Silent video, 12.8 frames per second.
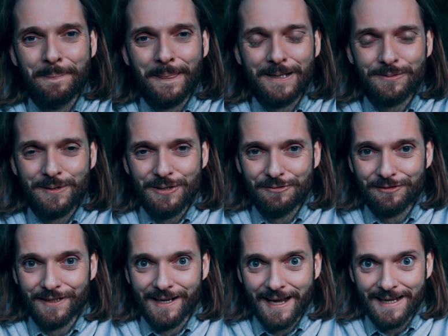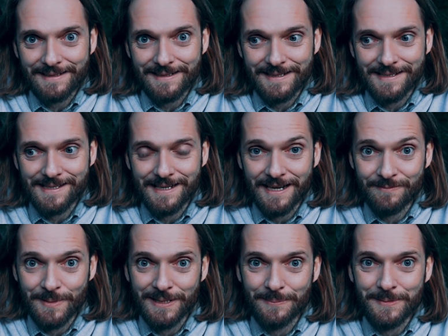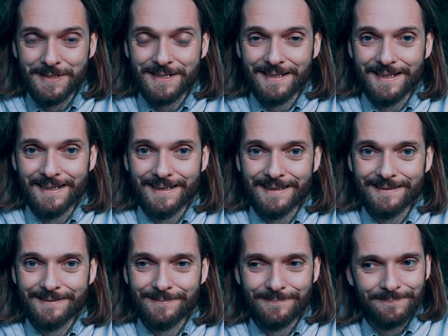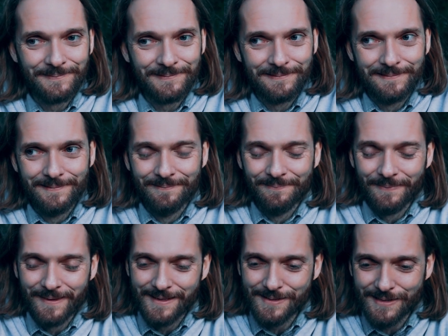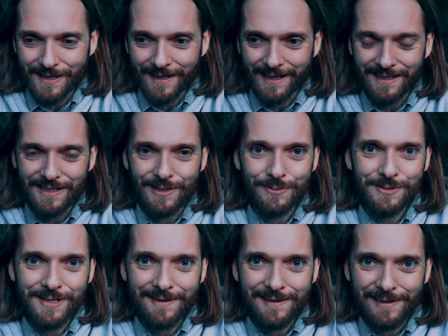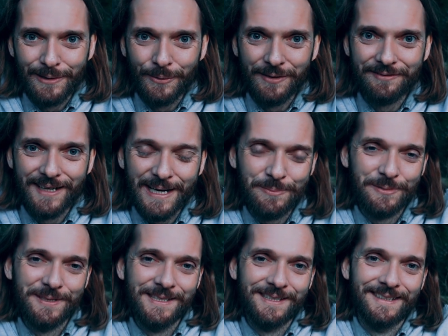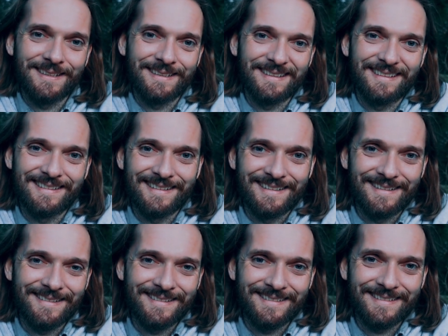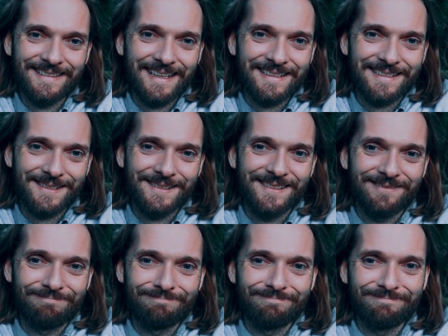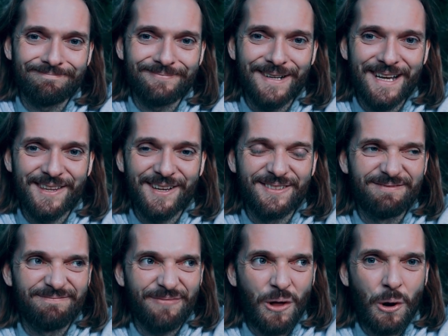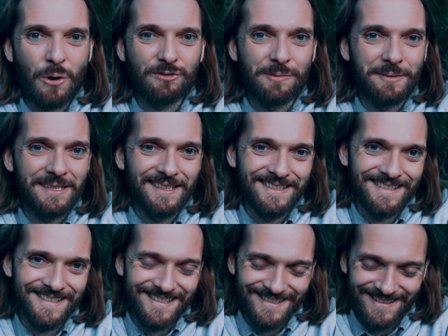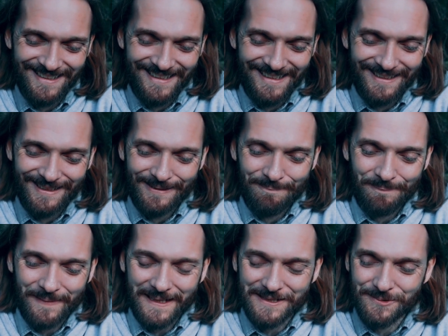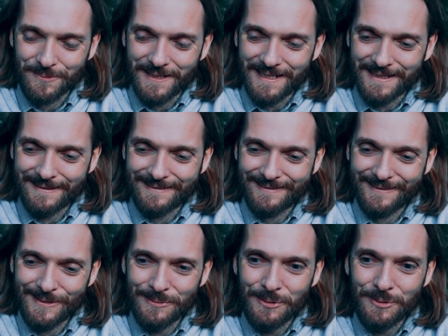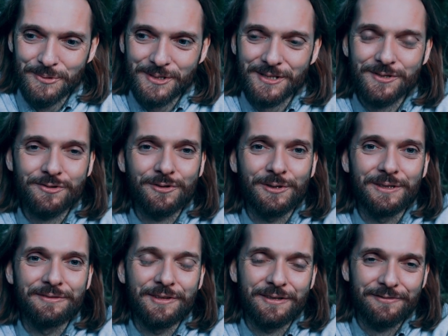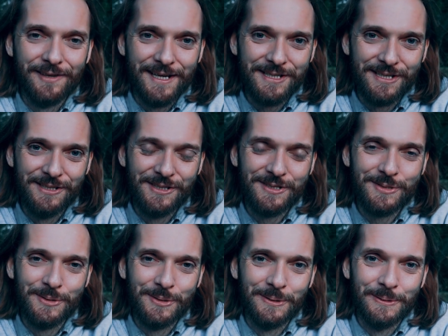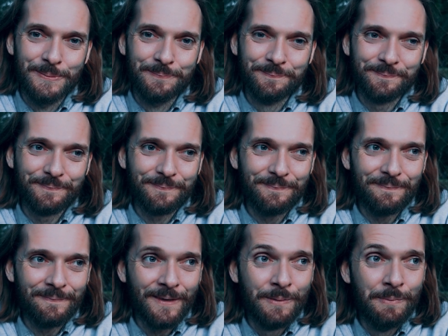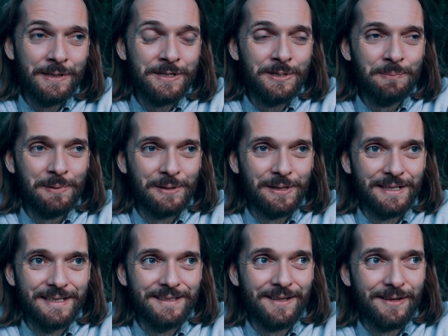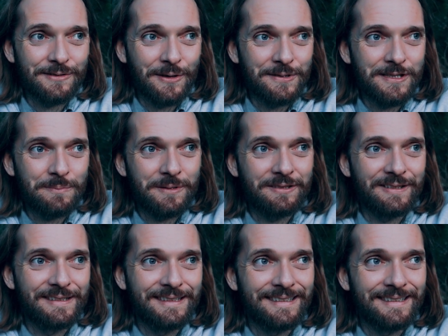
It's when you forget to say, I've made a mistake. You start getting used to the lower vibration. That's where the horror begins. That's where you lose control of your flesh and your soul, because you plug it into the wrong spirit.